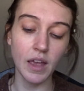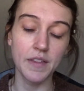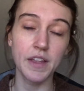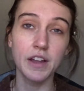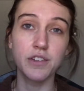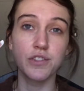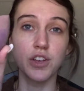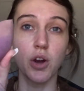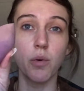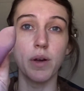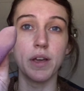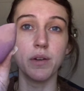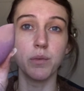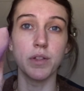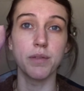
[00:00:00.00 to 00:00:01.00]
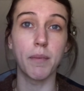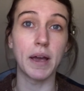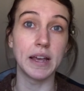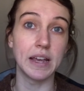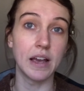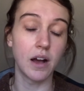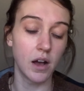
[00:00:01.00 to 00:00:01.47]
And I just go in with
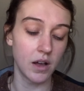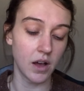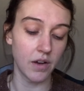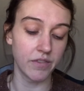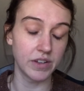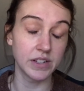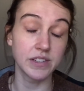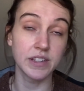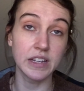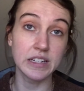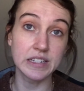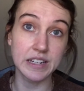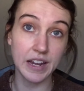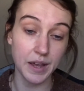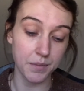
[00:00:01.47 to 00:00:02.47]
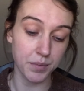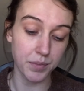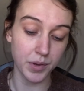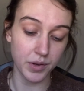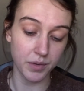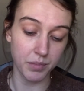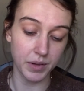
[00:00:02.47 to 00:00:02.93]
my obviously damp
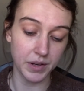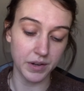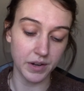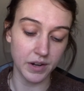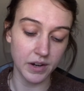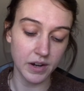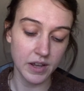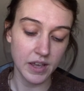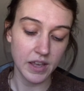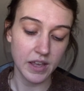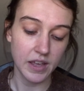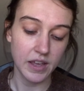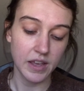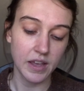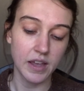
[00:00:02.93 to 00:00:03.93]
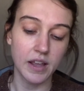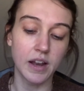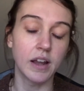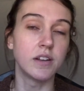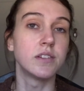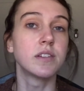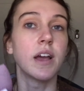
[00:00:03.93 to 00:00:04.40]
beauty blender and
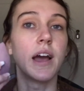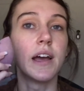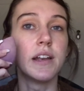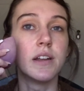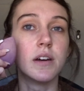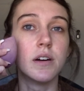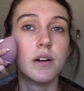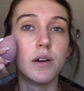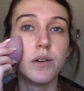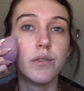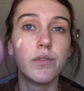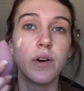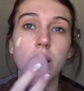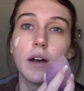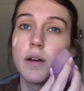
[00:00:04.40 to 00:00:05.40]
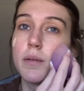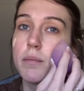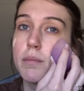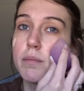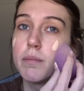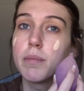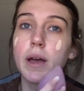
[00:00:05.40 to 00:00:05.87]
I just kind of
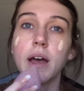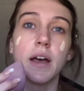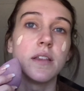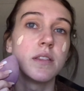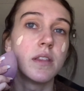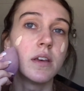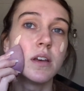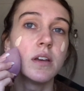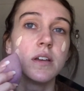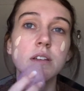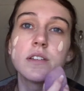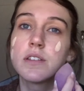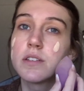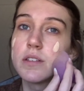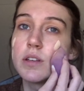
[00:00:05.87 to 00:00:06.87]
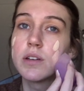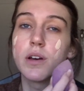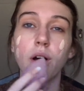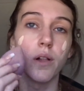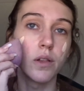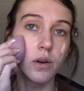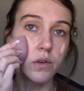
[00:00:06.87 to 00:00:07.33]
pat this
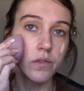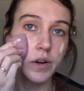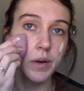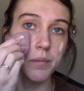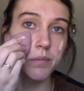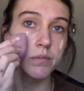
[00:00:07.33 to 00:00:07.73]
all over.